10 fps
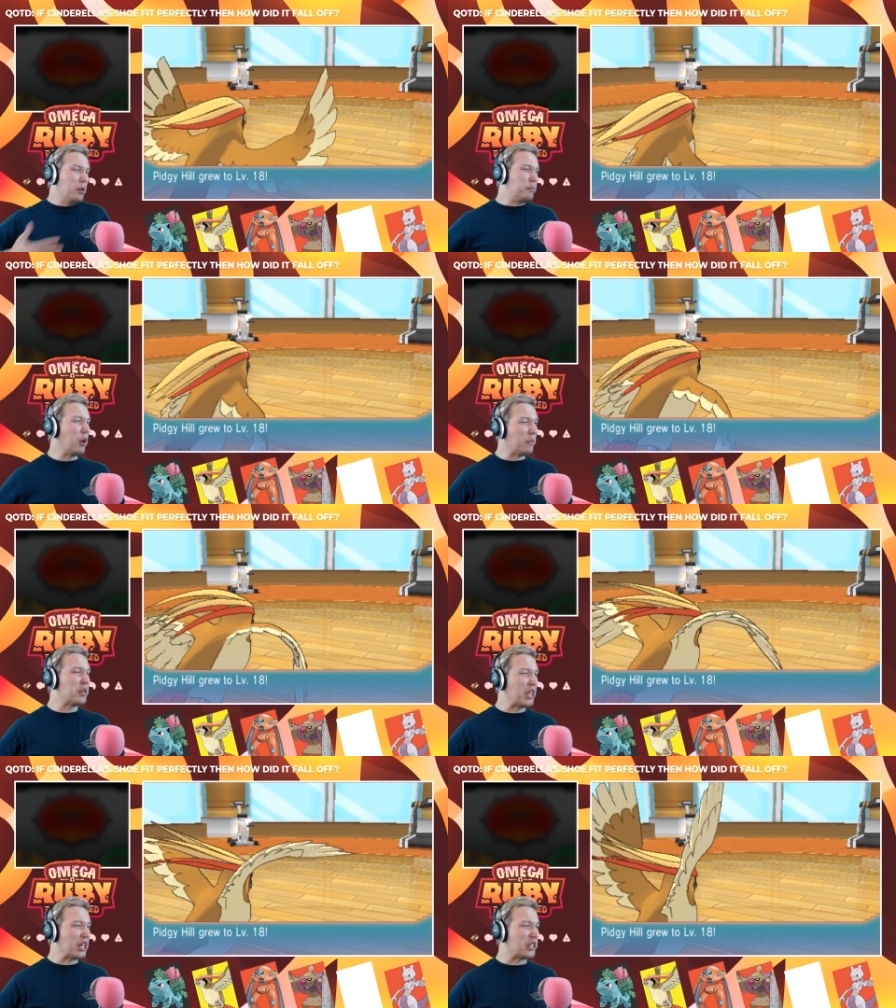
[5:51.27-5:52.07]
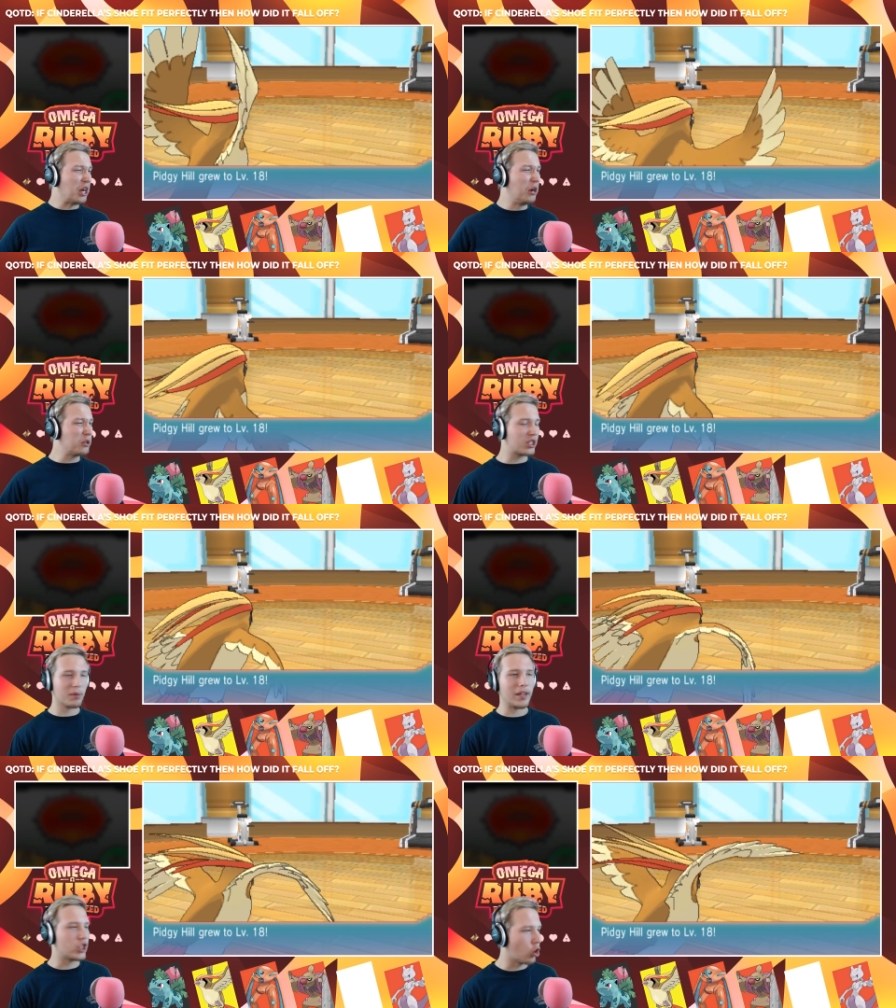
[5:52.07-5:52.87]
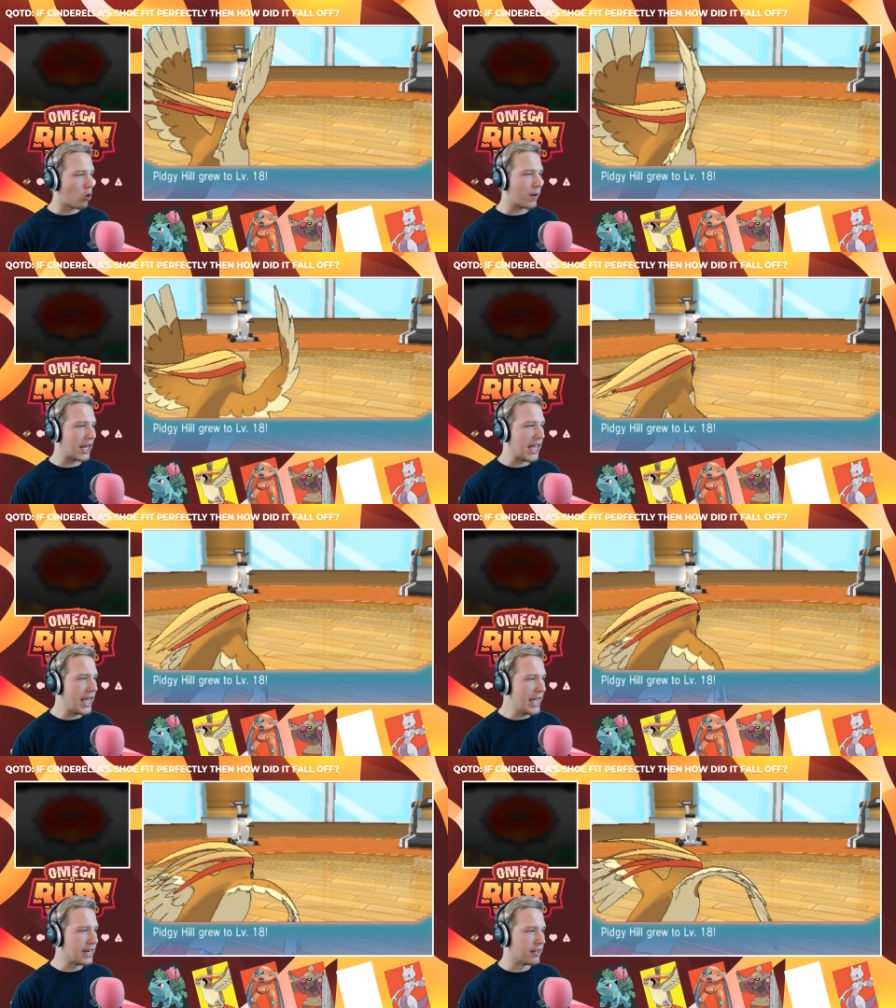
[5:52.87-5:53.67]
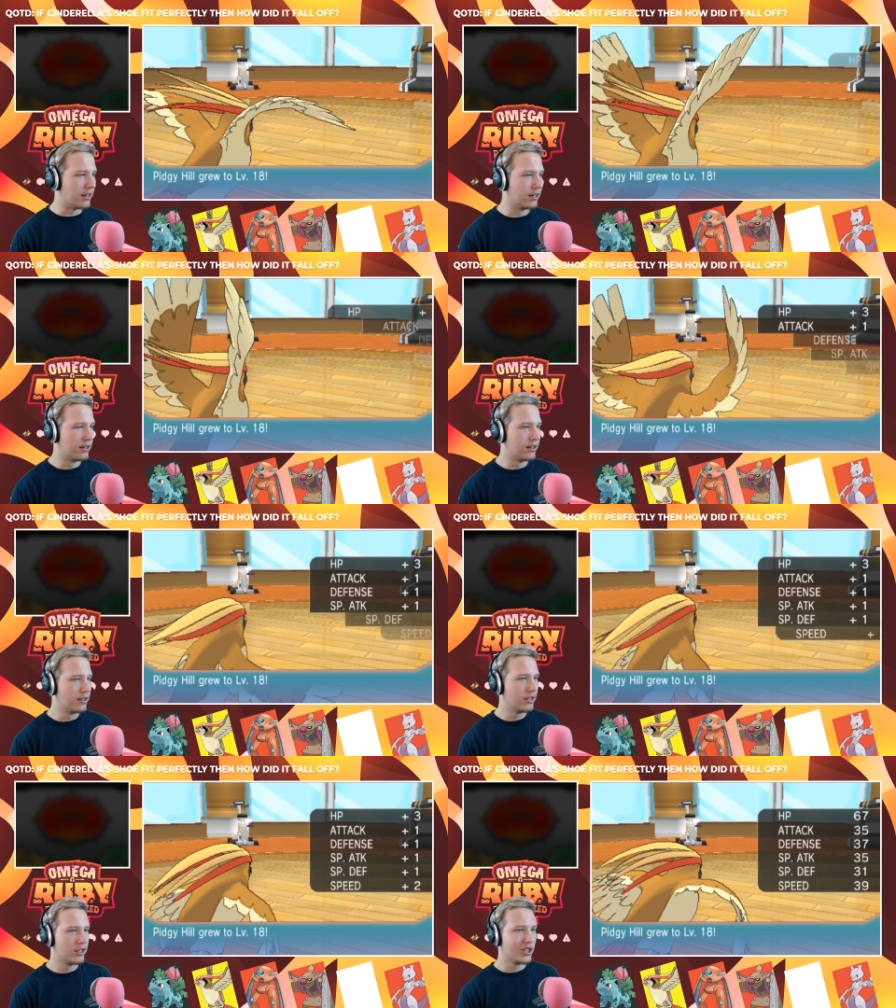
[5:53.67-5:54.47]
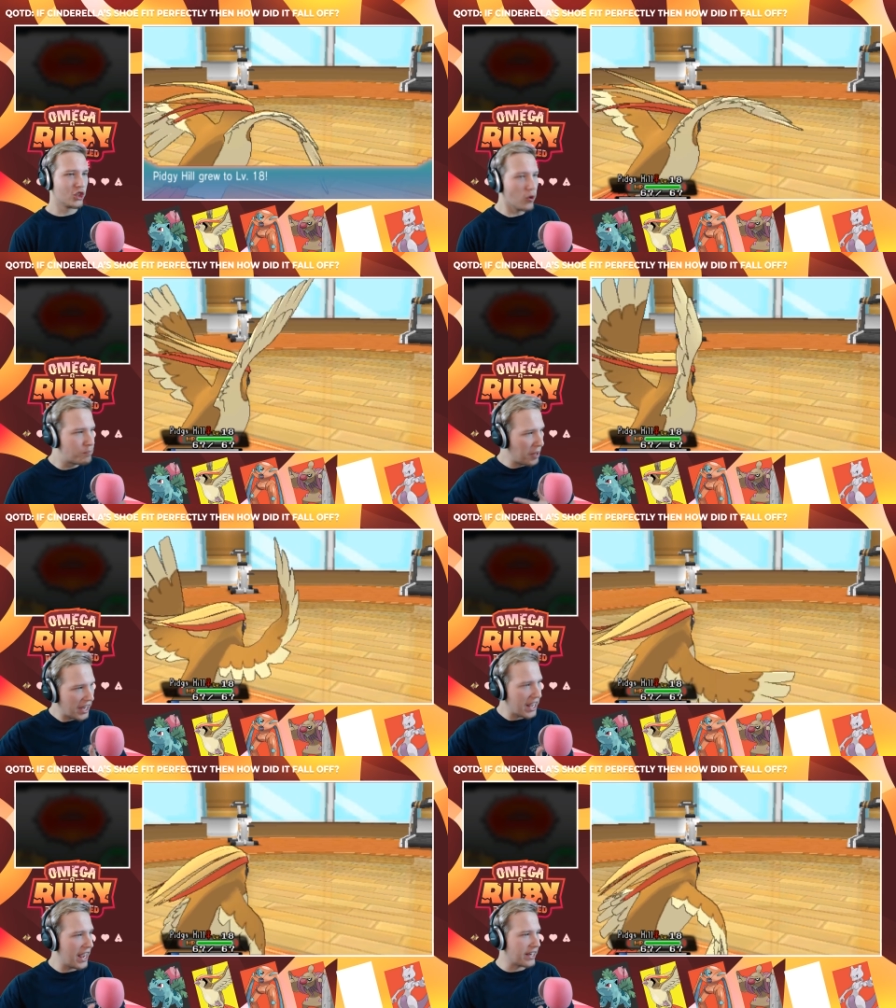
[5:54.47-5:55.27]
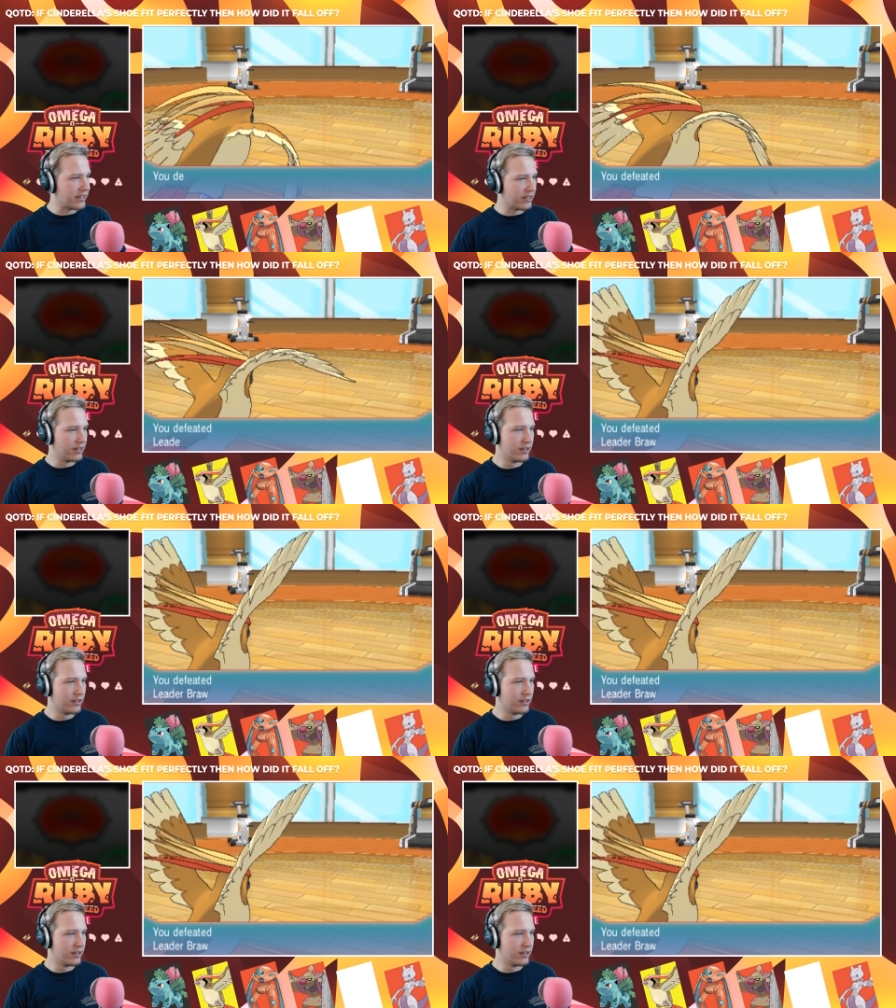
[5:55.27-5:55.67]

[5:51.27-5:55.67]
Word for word: Put me in, coach. I'm like, you're already in. You've been in.